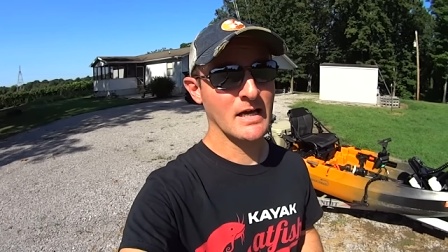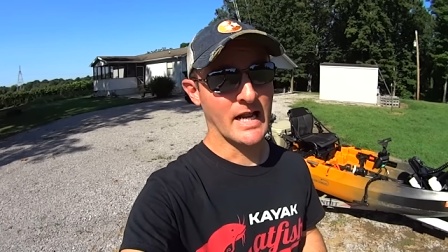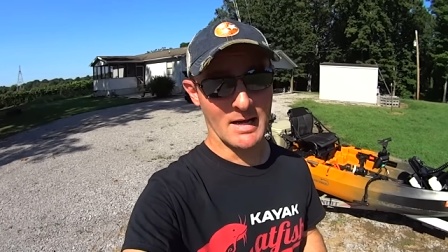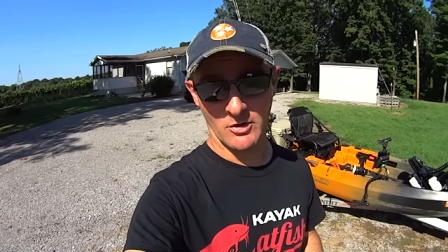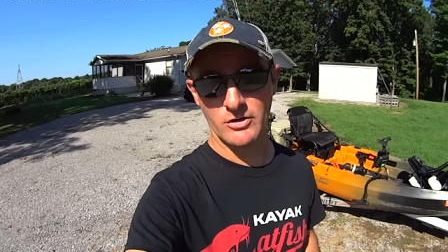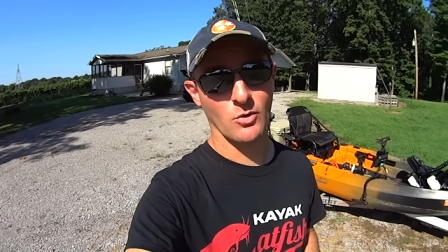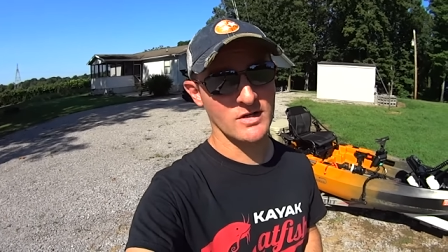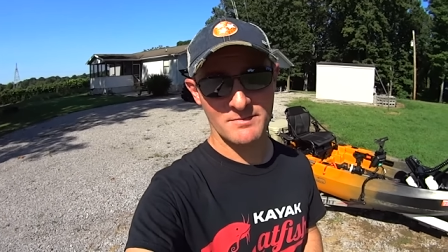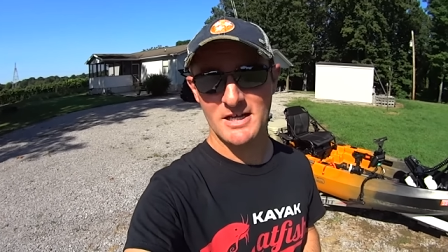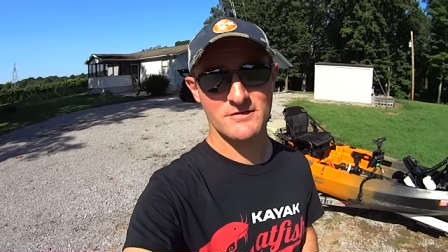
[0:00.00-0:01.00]
and I'm gonna do
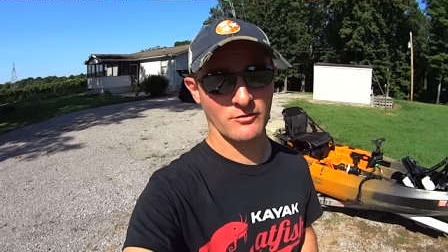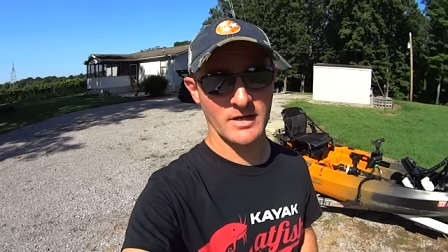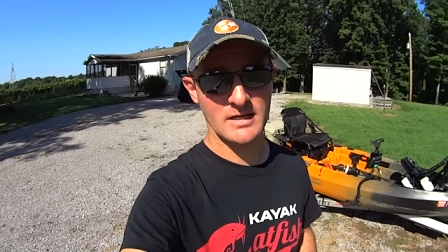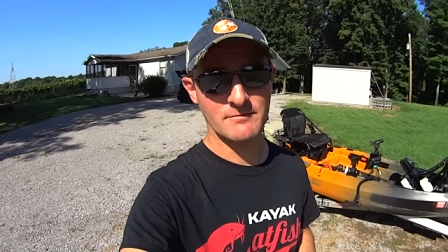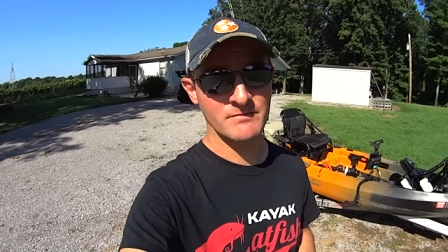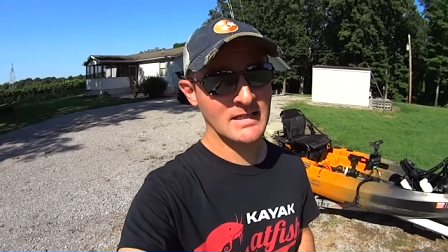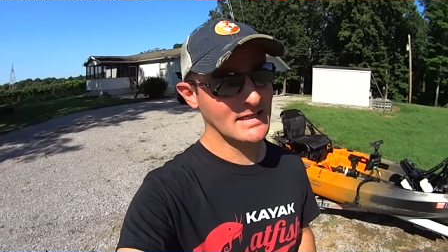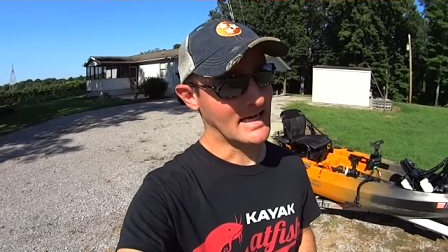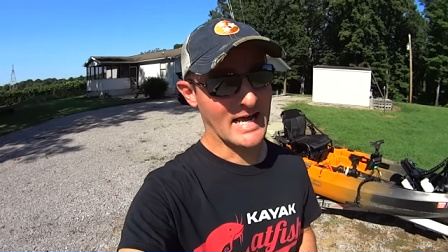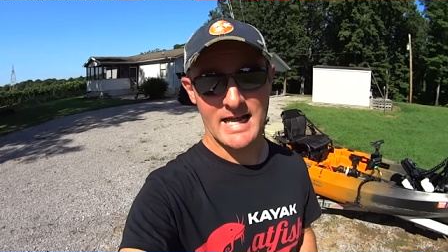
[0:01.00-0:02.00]
what's best for me,
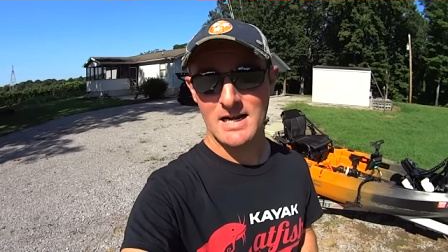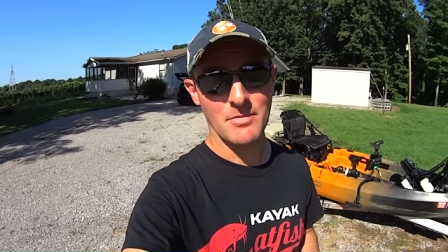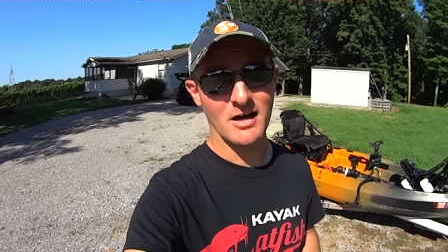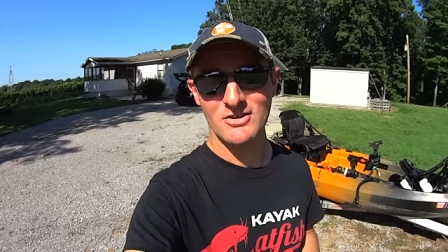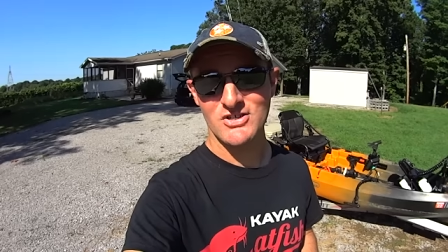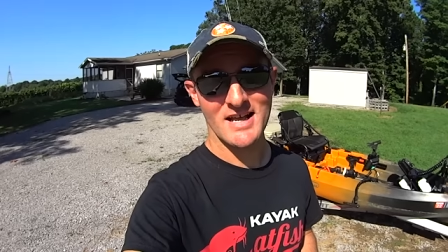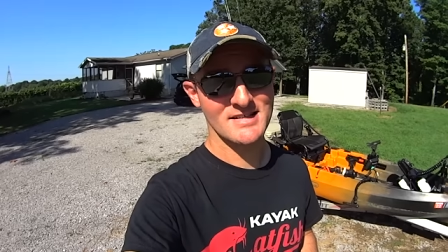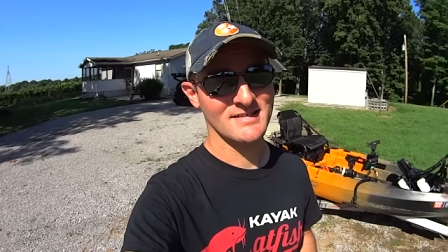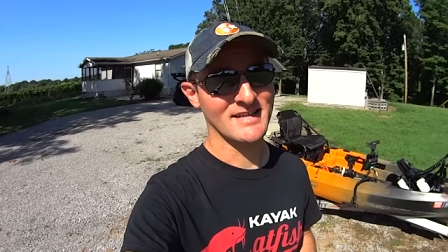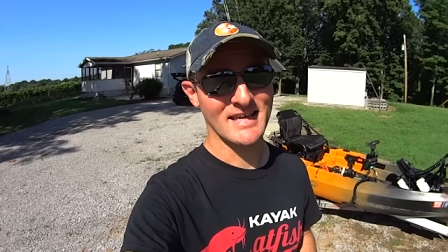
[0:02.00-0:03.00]
and I ain't
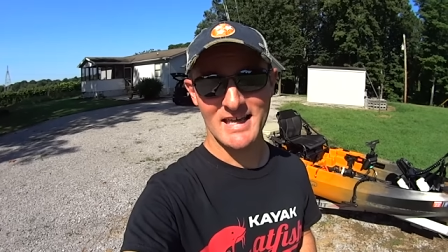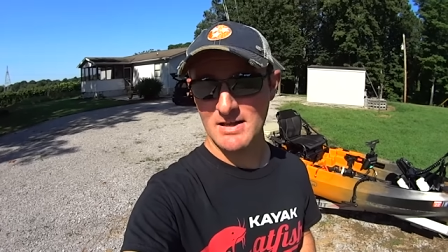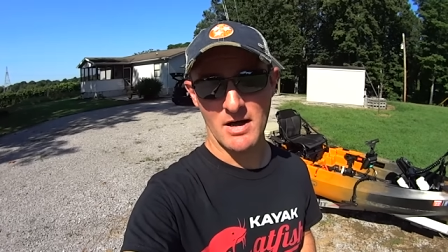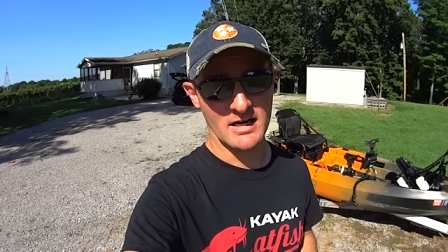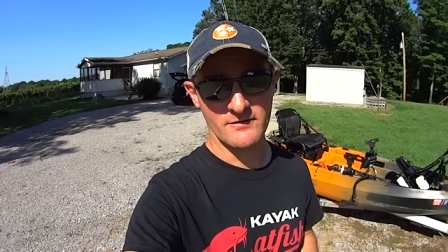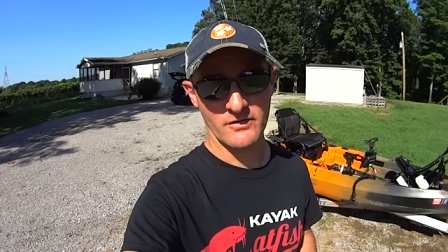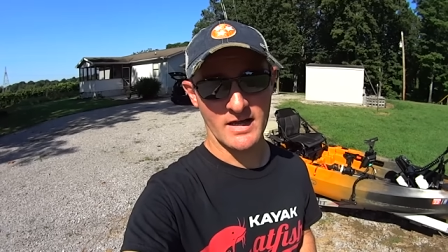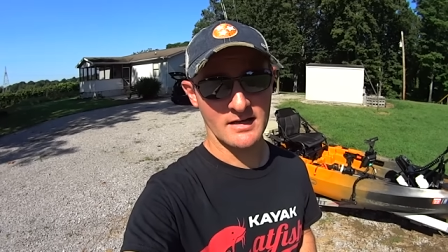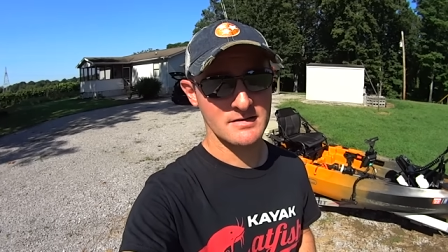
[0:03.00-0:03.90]
apologizing to anybody for that.